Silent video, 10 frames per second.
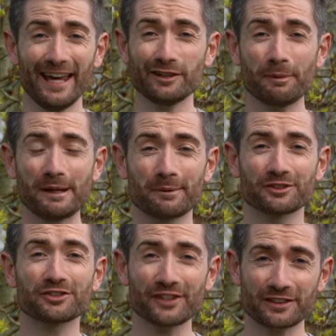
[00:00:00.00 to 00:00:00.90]
It's been
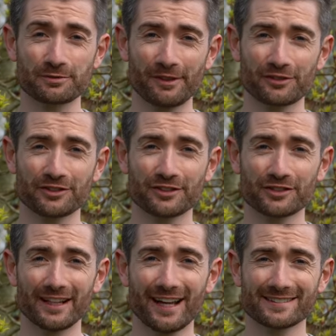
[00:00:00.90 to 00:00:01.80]
about 6 months
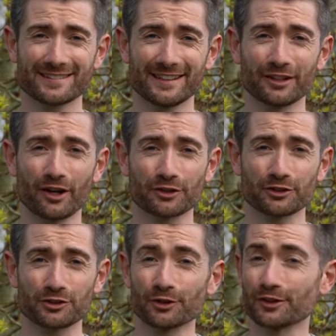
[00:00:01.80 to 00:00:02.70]
since I last did a
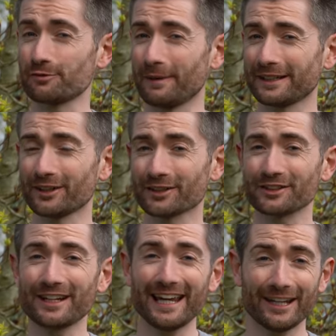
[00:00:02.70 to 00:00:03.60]
garden tour of my
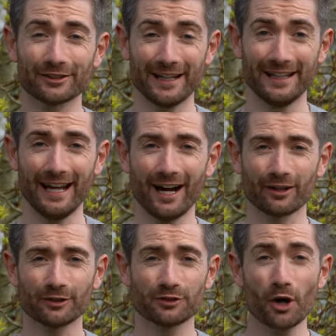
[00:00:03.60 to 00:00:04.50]
garden here in
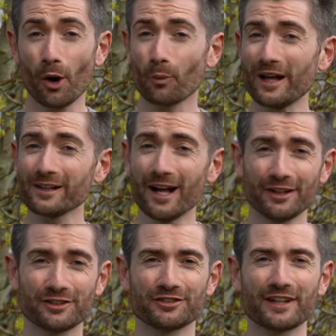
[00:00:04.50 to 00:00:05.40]
Ireland. Well,
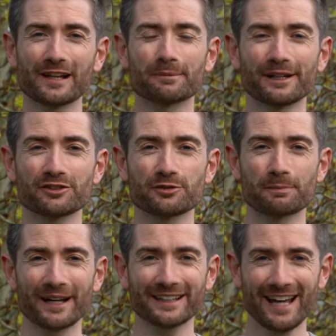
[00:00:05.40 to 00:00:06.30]
to celebrate
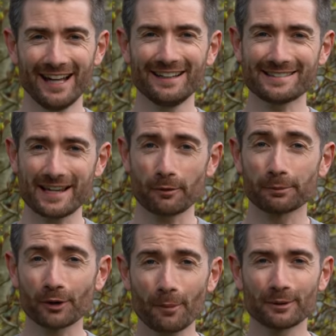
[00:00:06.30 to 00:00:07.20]
spring, let's have a
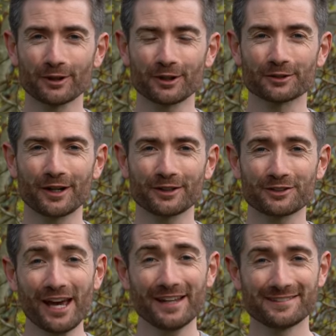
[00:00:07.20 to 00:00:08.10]
proper look
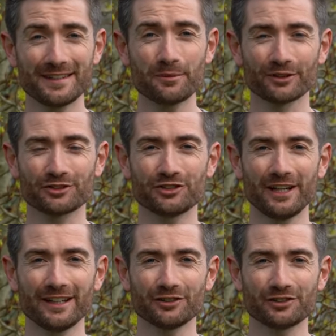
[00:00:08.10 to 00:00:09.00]
around, see what's
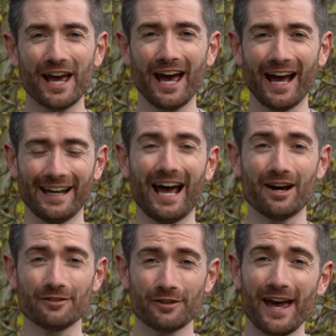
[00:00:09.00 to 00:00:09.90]
changed, and
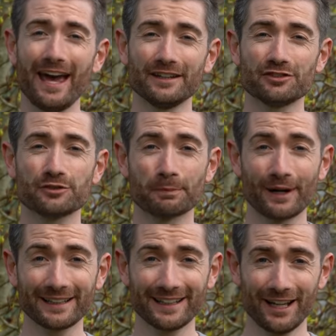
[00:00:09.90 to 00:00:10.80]
have a
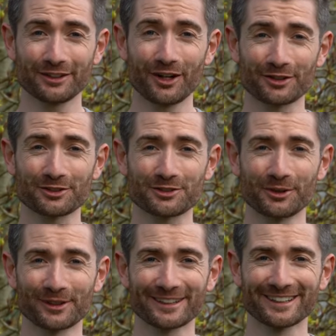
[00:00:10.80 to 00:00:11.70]
spring garden
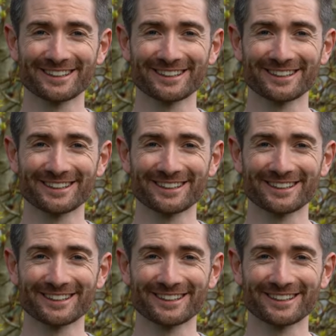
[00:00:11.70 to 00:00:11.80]
tour.